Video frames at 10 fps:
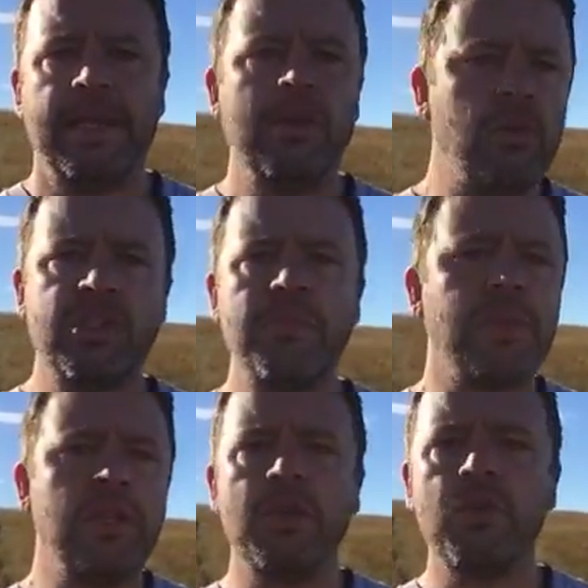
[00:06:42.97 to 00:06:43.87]
They're not
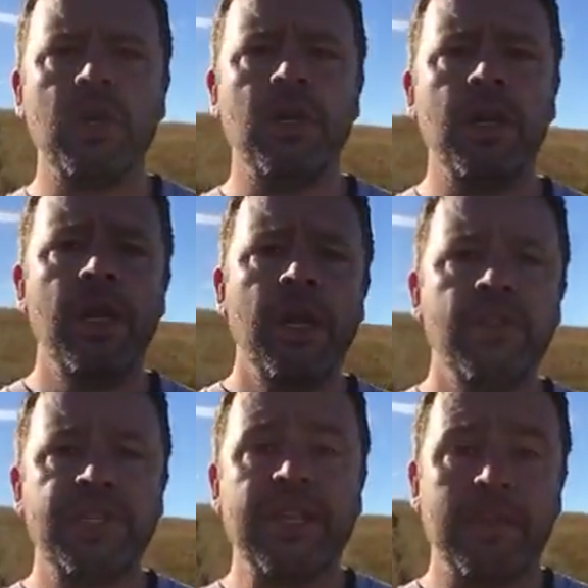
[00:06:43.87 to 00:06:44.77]
something that you can
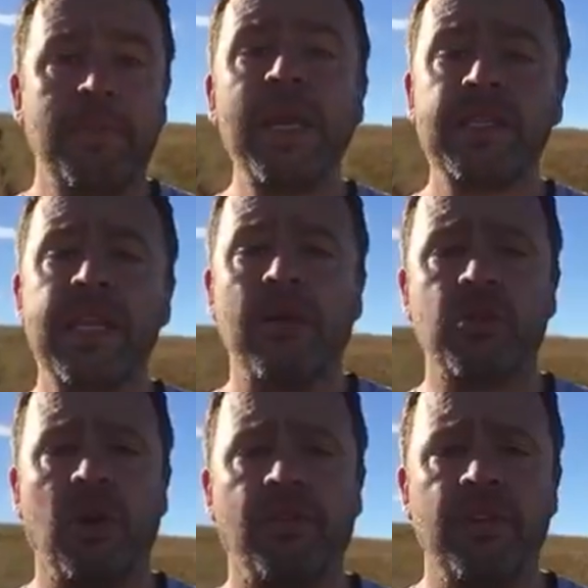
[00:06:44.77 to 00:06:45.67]
take the piss
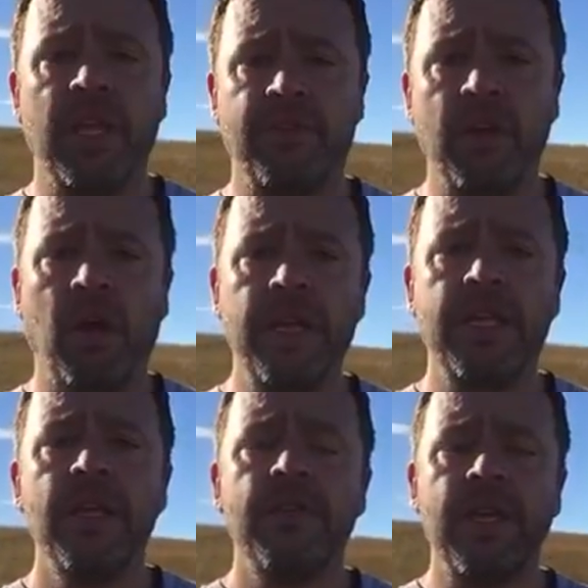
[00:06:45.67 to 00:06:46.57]
out of, if you
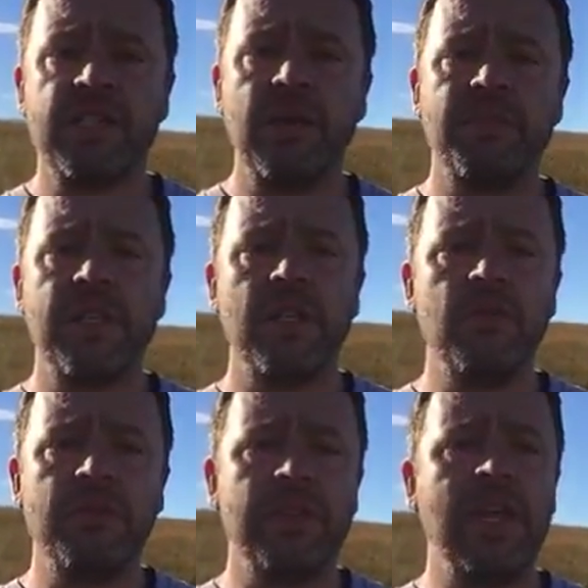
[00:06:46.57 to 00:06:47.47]
like. They're something that
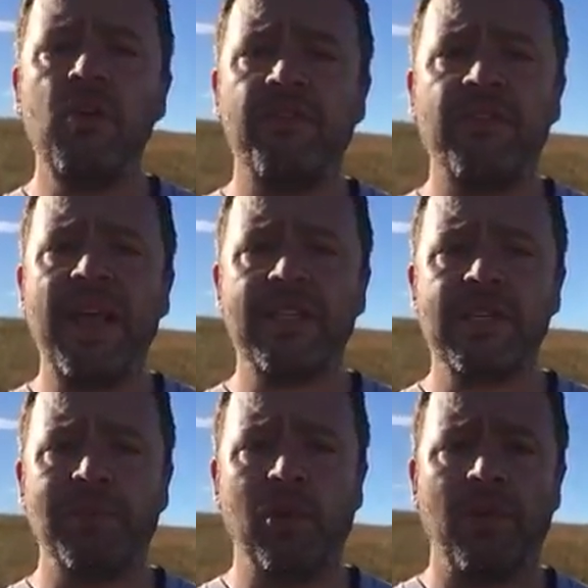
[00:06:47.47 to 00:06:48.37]
you, they're not
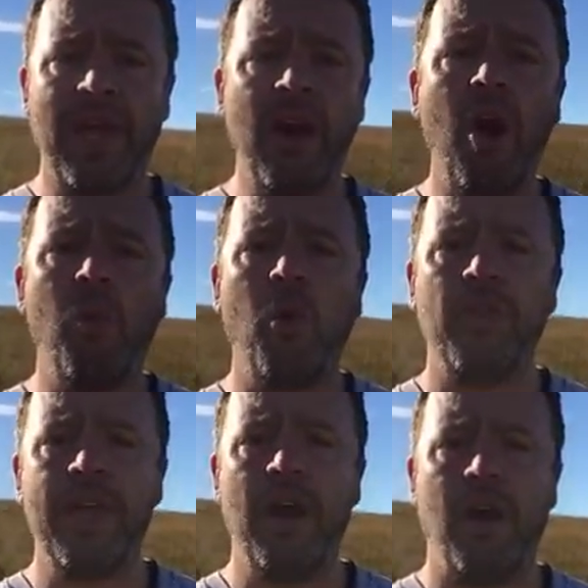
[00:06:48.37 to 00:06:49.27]
flexible. They are
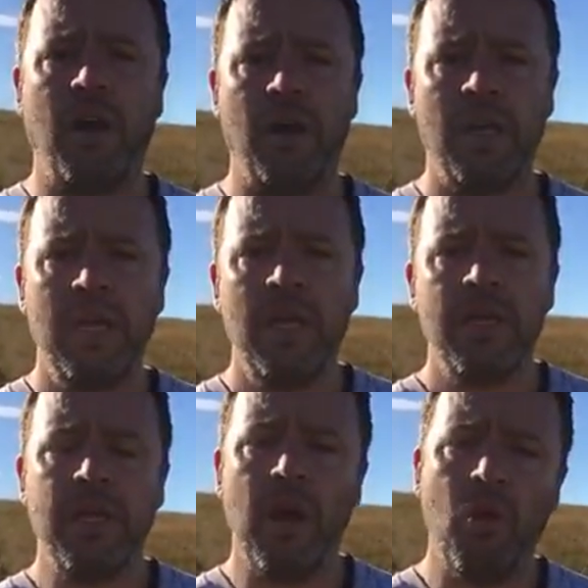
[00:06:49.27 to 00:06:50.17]
what they are.
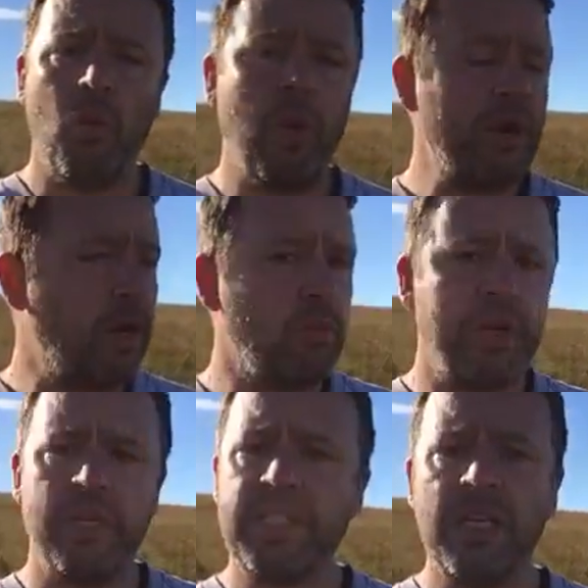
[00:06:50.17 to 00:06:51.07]
You know, when
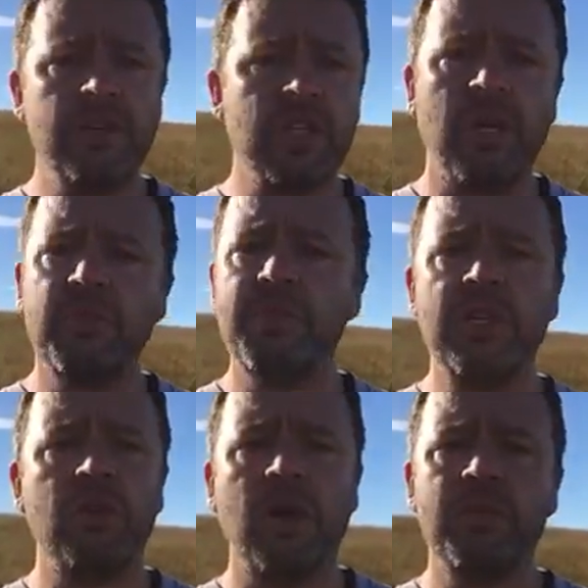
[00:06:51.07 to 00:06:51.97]
I tell you to come to me,
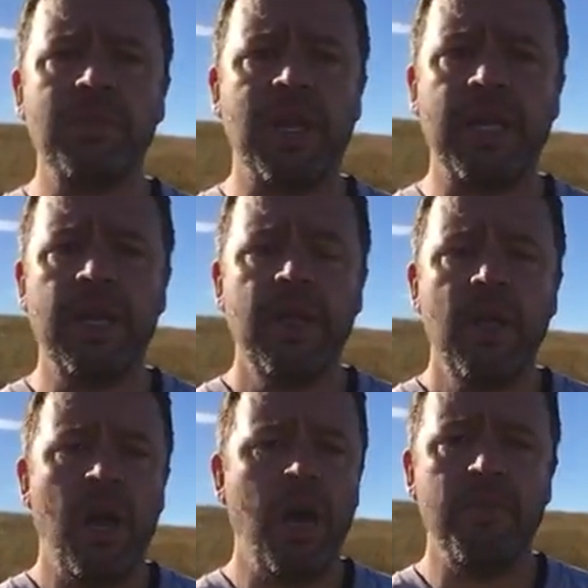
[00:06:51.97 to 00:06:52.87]
you come to me.
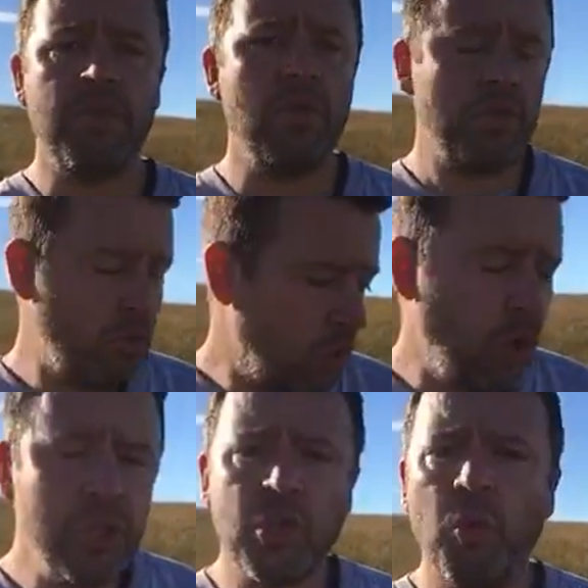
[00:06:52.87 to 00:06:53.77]
You
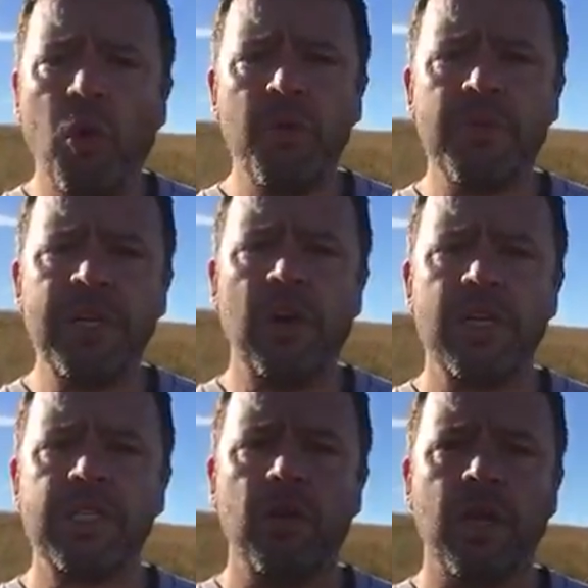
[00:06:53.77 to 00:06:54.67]
learn to walk with me
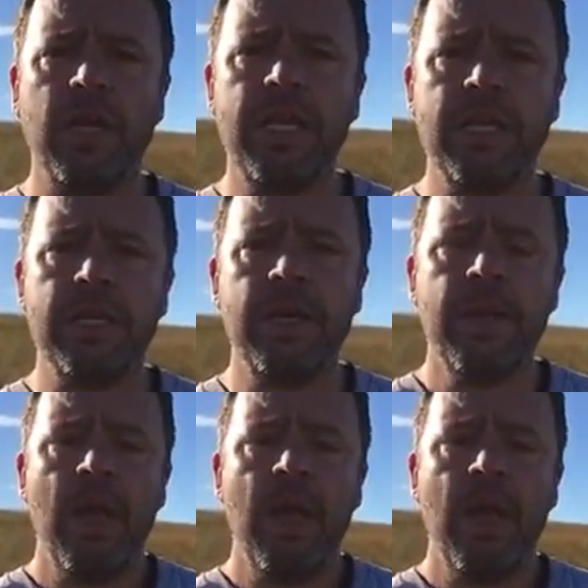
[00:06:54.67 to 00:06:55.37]
nicely on a lead.